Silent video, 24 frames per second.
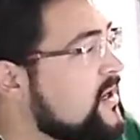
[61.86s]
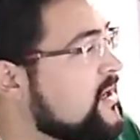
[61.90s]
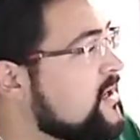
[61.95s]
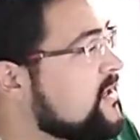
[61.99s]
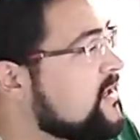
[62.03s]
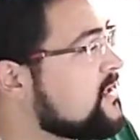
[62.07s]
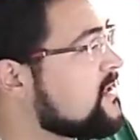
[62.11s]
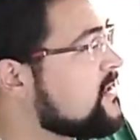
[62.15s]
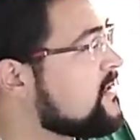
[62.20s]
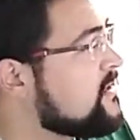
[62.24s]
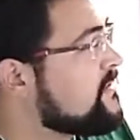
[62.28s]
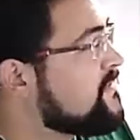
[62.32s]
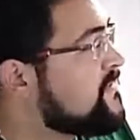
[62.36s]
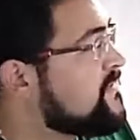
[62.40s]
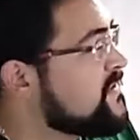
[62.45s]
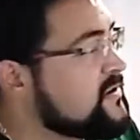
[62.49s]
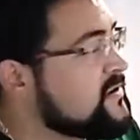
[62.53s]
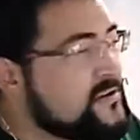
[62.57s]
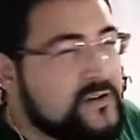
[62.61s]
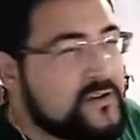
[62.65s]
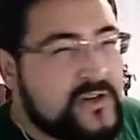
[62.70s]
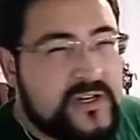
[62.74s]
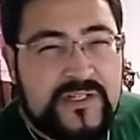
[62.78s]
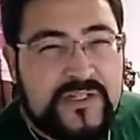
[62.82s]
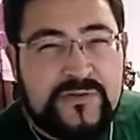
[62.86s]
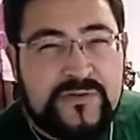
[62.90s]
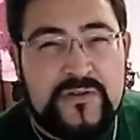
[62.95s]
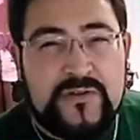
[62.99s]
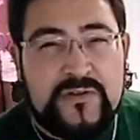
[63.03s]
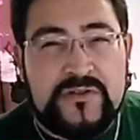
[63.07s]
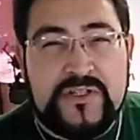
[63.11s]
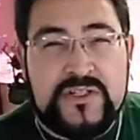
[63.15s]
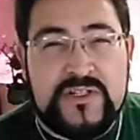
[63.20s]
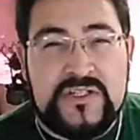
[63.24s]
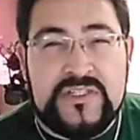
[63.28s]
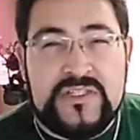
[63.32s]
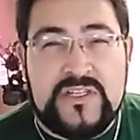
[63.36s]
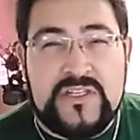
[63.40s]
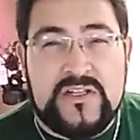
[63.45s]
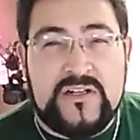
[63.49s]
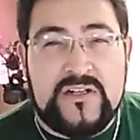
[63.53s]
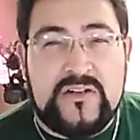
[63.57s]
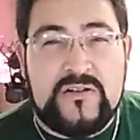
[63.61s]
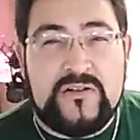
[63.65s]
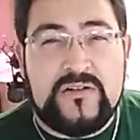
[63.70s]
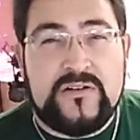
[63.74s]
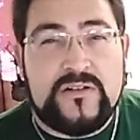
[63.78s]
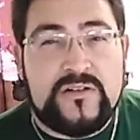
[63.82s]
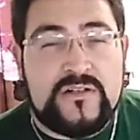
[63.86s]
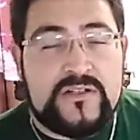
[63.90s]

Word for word: a few units from Genestealer